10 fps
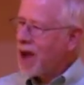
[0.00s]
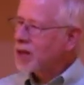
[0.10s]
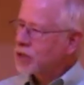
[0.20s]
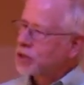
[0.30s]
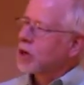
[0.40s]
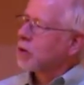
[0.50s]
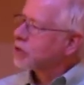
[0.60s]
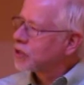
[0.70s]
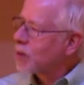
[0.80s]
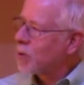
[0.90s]
not to show
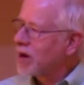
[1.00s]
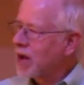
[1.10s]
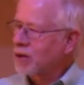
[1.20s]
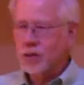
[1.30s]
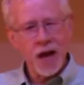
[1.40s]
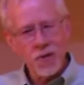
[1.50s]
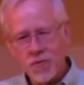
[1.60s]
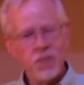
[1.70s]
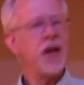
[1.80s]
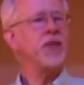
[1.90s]
someone else how
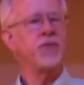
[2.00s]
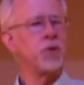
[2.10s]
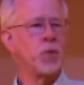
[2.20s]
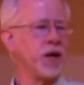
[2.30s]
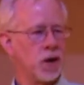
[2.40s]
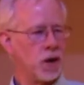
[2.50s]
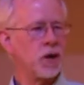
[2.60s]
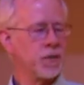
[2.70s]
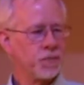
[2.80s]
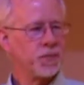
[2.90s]
faithful we are,